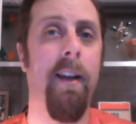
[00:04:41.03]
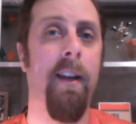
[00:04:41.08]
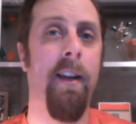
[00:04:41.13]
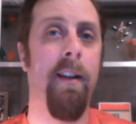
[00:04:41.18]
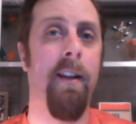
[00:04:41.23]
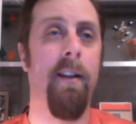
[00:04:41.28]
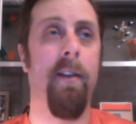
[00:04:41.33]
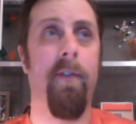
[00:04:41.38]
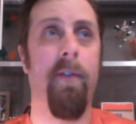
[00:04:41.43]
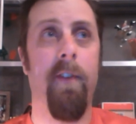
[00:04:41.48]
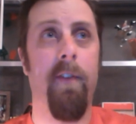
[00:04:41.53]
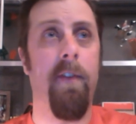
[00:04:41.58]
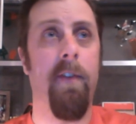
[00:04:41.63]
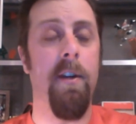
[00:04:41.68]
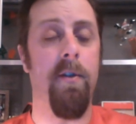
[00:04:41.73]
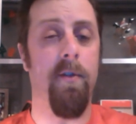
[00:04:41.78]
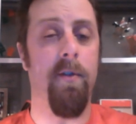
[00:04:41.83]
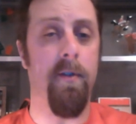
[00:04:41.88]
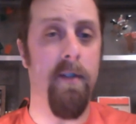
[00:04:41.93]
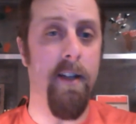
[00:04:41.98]
in the
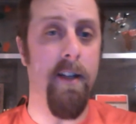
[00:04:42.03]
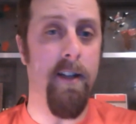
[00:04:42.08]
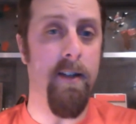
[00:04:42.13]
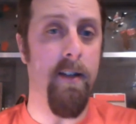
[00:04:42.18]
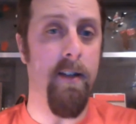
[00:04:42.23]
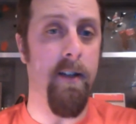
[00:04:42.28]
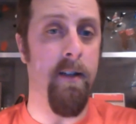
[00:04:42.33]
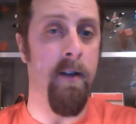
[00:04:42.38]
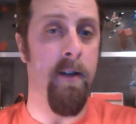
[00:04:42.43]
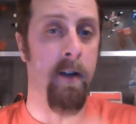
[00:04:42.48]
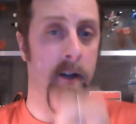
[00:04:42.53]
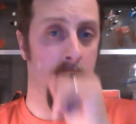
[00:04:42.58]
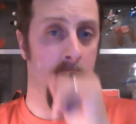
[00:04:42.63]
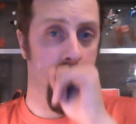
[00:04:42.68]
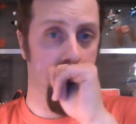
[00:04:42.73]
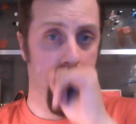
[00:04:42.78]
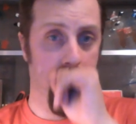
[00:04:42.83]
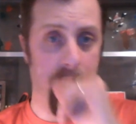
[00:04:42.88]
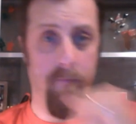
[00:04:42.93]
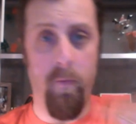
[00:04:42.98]
50s or 60s
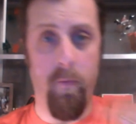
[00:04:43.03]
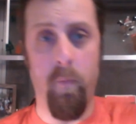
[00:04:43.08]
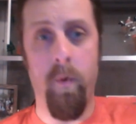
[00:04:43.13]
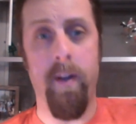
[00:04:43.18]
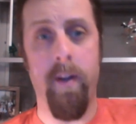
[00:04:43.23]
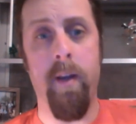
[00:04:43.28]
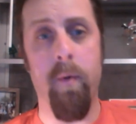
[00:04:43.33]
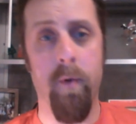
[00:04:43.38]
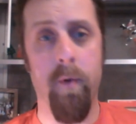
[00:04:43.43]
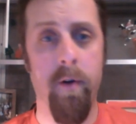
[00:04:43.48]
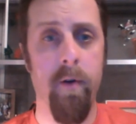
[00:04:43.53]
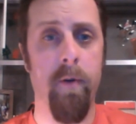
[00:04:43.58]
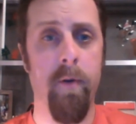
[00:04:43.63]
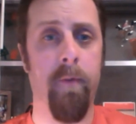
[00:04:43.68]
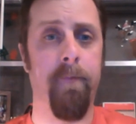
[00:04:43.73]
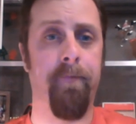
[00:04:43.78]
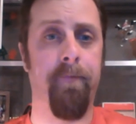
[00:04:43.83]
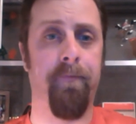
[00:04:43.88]
when they were new,